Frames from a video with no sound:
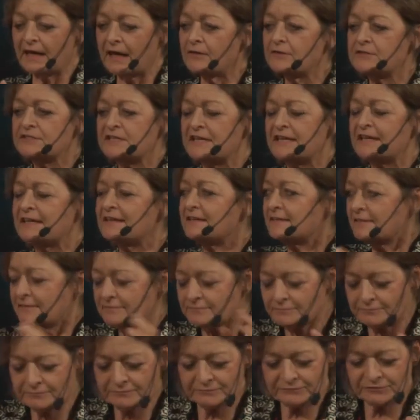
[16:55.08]
I'll take
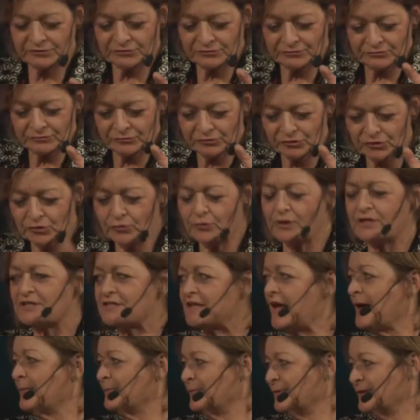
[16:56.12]
two
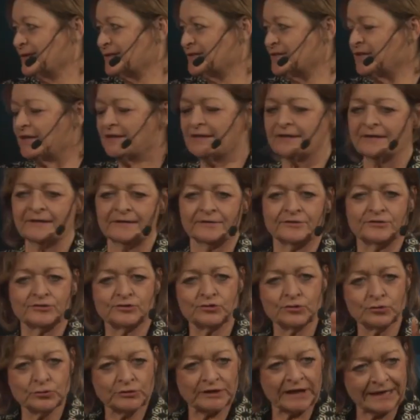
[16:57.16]
examples.
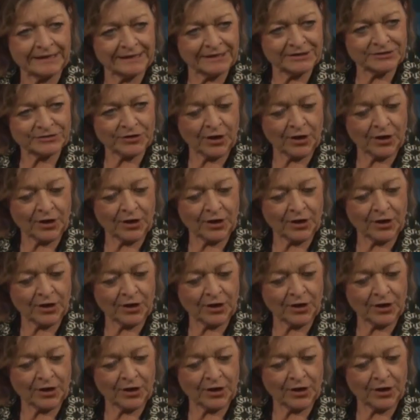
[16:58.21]
Two Danish